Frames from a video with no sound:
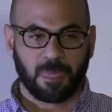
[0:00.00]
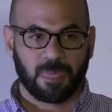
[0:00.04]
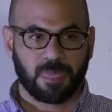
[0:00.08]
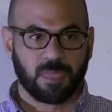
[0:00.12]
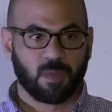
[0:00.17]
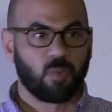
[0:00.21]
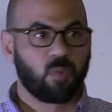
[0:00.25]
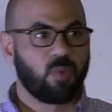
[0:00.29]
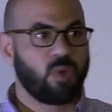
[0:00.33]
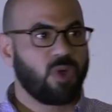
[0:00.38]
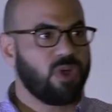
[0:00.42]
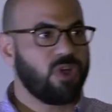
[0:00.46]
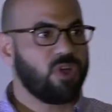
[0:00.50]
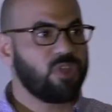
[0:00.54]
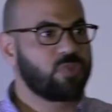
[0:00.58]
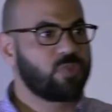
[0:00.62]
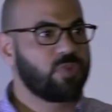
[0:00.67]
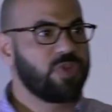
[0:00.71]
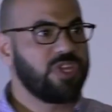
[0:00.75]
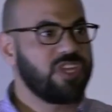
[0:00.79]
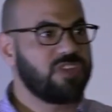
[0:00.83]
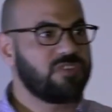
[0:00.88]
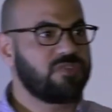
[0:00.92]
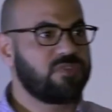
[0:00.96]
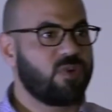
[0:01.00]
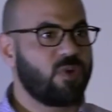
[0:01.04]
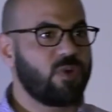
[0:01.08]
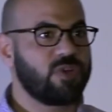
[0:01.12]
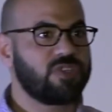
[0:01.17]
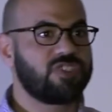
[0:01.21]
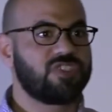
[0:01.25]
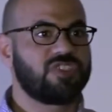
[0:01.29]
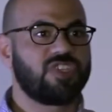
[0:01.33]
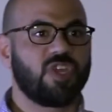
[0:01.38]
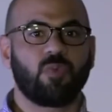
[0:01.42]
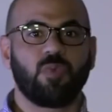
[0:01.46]
The world
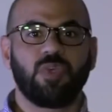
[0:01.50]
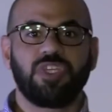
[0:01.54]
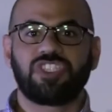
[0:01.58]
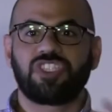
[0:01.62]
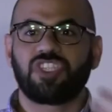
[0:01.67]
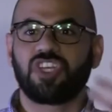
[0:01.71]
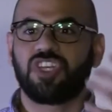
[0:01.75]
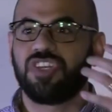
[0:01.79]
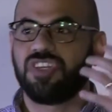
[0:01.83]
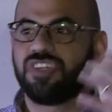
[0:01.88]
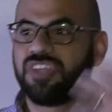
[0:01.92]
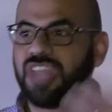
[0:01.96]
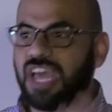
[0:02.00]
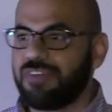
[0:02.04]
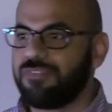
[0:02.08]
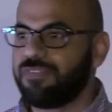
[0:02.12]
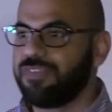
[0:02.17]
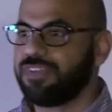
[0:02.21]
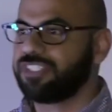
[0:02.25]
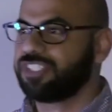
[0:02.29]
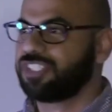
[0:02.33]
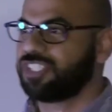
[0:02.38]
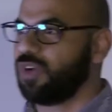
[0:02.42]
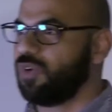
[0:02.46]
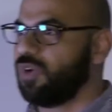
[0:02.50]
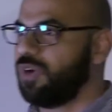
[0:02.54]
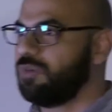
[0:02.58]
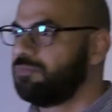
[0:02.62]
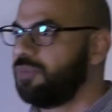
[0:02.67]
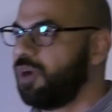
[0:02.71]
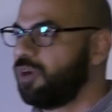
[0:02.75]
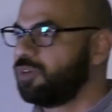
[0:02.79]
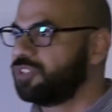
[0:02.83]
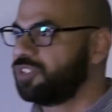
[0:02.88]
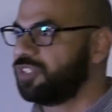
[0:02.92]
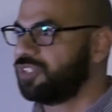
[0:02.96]
reinforces that we should never show
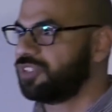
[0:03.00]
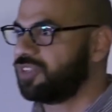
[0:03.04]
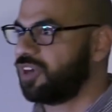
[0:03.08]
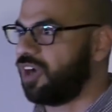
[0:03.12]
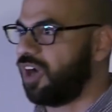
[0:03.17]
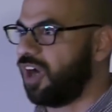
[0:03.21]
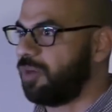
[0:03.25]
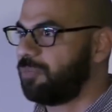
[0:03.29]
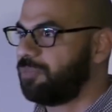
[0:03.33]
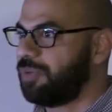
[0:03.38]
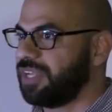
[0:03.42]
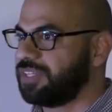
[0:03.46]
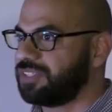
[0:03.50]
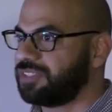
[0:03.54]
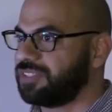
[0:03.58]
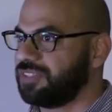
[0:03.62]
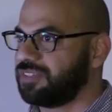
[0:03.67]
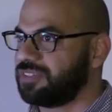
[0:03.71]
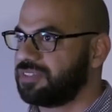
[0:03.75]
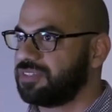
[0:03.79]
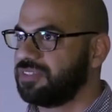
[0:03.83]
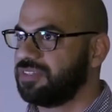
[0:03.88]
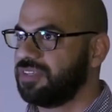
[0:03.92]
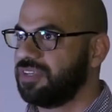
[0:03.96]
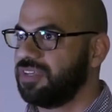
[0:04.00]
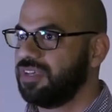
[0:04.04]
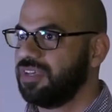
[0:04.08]
emotion to our patients.